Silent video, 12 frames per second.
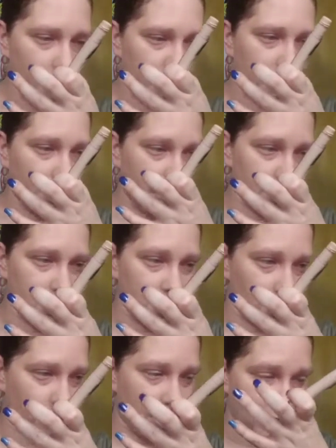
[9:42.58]
but
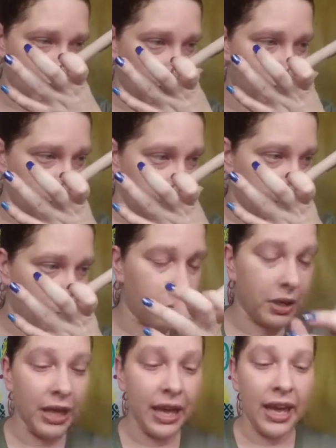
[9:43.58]
also he's on YouTube,
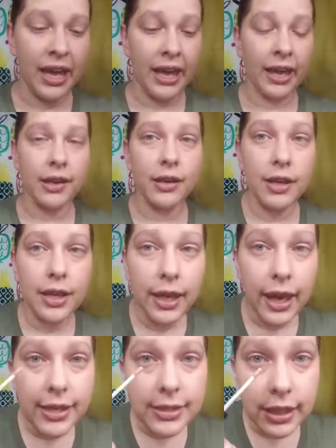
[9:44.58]
and he
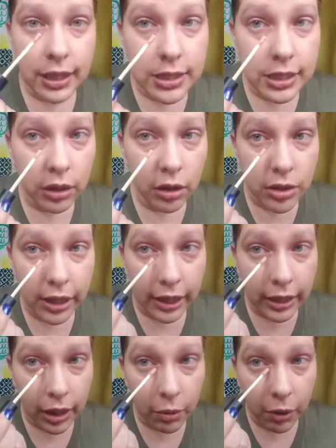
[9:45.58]
has a concealer
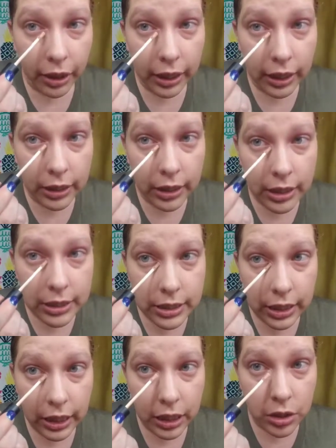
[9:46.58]
technique where he does
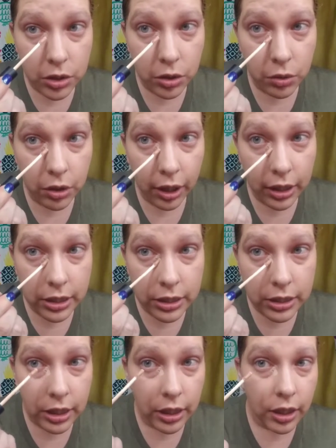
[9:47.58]
like two dots
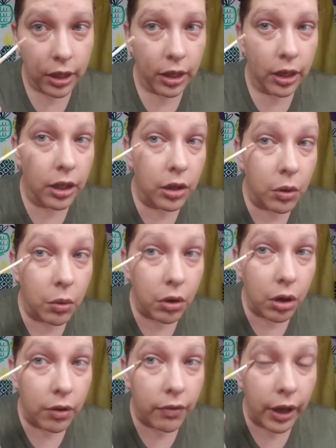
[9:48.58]
in the
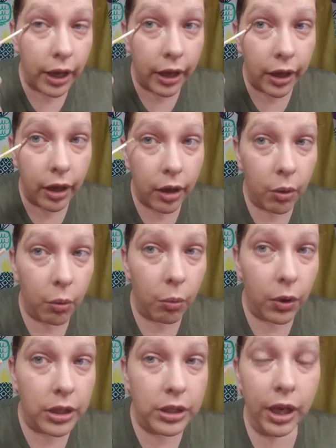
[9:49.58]
corner of the eye,
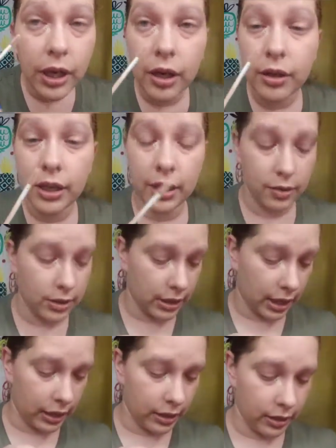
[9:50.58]
one dot on the
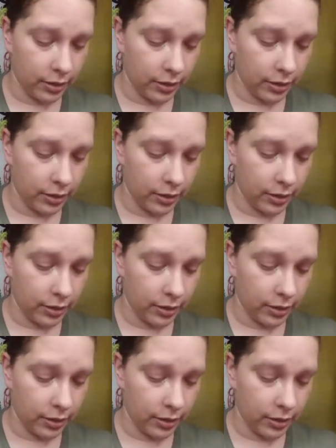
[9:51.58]
outside.